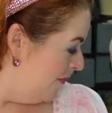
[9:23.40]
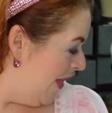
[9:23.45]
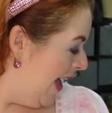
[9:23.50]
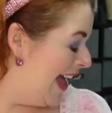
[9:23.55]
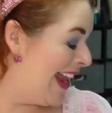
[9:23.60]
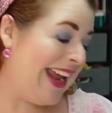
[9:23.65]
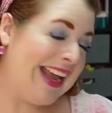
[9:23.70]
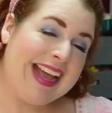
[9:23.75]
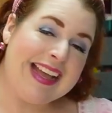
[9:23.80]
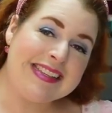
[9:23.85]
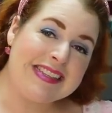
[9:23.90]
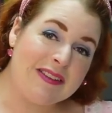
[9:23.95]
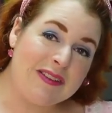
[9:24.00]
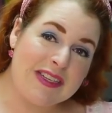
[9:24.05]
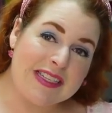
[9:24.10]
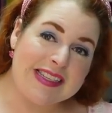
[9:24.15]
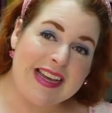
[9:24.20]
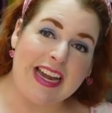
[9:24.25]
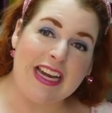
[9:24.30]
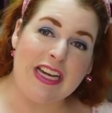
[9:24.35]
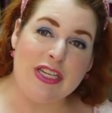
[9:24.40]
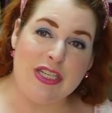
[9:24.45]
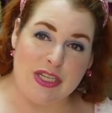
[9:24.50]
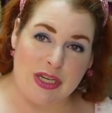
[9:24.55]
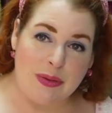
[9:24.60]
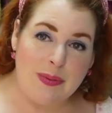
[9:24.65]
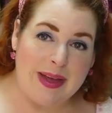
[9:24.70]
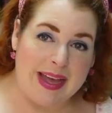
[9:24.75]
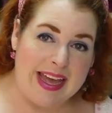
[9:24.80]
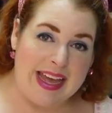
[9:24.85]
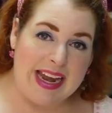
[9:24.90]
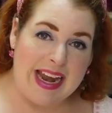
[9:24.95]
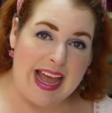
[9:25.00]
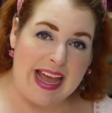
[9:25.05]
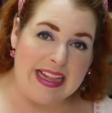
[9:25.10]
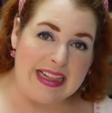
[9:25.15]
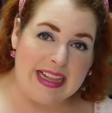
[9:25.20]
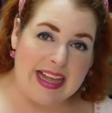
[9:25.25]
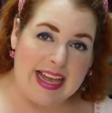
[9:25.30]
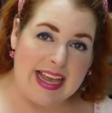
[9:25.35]
And I guess I've just got to do it
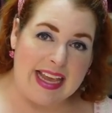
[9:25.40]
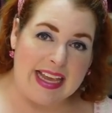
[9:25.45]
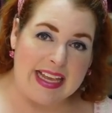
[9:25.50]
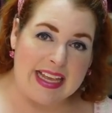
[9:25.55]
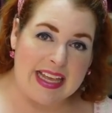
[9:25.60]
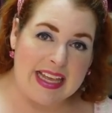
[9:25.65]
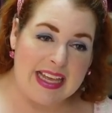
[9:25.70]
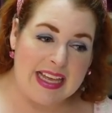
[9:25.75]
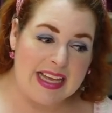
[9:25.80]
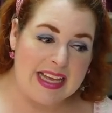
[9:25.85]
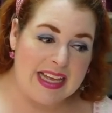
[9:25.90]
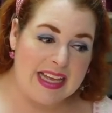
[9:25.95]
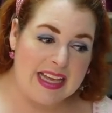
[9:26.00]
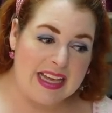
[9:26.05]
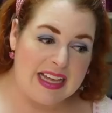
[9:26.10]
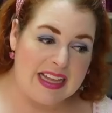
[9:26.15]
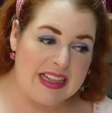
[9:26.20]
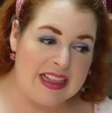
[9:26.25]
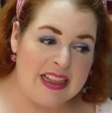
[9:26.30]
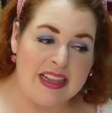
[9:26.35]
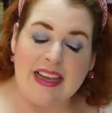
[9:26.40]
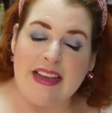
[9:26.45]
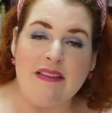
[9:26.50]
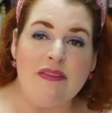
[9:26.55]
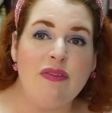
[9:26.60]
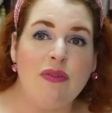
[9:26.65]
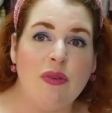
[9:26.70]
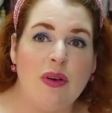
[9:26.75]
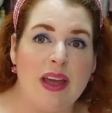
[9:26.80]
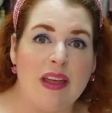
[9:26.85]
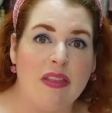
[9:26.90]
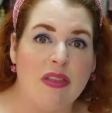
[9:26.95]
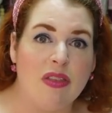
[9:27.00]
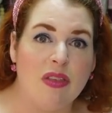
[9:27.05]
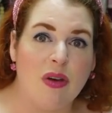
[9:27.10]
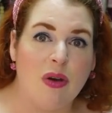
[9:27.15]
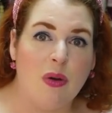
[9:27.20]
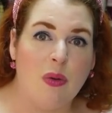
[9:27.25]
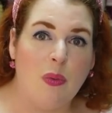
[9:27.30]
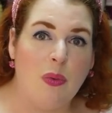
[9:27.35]
and like live with
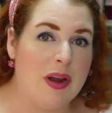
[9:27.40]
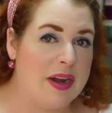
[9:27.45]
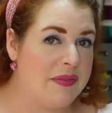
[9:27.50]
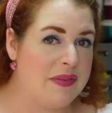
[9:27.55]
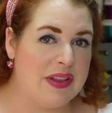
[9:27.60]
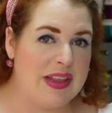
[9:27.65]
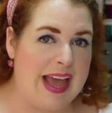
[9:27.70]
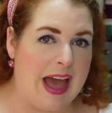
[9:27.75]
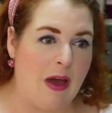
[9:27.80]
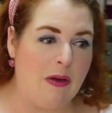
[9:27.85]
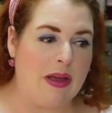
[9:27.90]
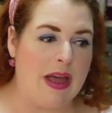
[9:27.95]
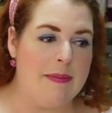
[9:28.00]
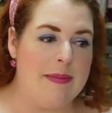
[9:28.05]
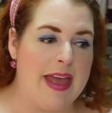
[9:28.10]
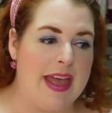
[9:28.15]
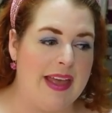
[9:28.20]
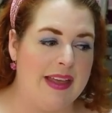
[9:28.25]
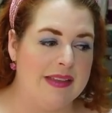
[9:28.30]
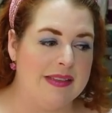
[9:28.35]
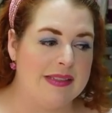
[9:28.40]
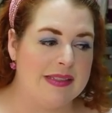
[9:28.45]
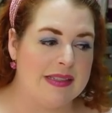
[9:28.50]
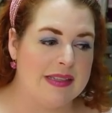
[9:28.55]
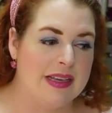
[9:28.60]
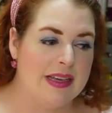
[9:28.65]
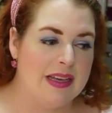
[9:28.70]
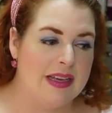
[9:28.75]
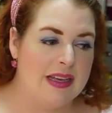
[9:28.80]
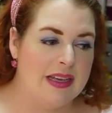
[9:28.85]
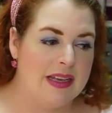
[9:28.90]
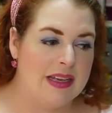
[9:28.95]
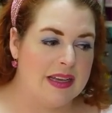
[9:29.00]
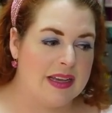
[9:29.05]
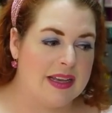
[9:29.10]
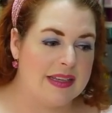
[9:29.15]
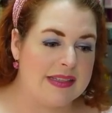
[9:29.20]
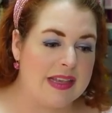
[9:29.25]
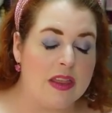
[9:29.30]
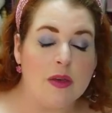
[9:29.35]
whatever the outcome is,
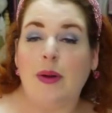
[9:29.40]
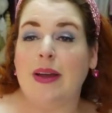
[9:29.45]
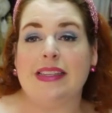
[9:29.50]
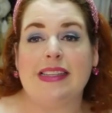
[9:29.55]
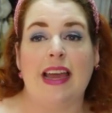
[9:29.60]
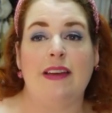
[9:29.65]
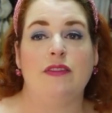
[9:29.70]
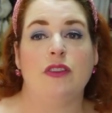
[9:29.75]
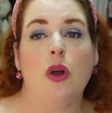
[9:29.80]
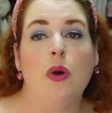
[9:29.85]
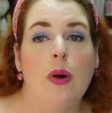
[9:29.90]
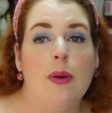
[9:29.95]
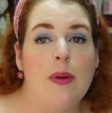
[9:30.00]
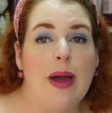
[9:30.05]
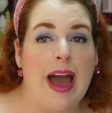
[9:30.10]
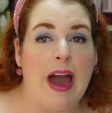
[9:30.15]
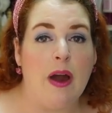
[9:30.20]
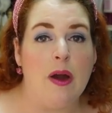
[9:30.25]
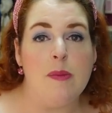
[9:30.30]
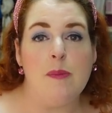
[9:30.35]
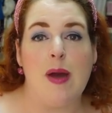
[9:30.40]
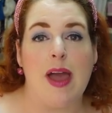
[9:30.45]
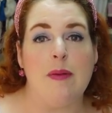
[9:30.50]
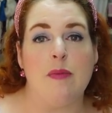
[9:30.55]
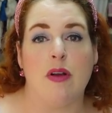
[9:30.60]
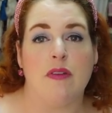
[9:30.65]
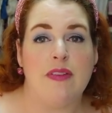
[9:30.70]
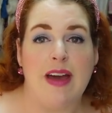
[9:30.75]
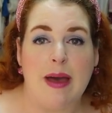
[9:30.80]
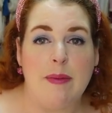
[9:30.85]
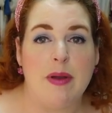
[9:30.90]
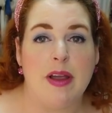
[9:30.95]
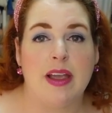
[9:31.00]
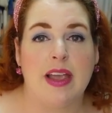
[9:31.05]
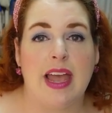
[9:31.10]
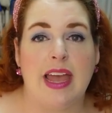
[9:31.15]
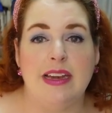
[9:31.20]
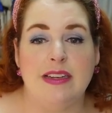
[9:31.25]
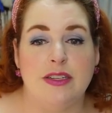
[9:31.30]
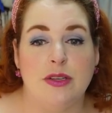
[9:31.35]
because otherwise I have to go out and buy more
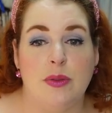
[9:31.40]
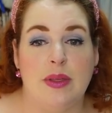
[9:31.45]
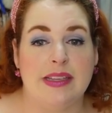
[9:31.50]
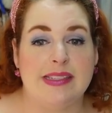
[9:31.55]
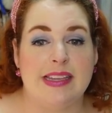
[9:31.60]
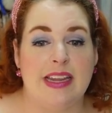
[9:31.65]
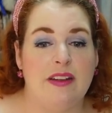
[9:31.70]
fabric and do this.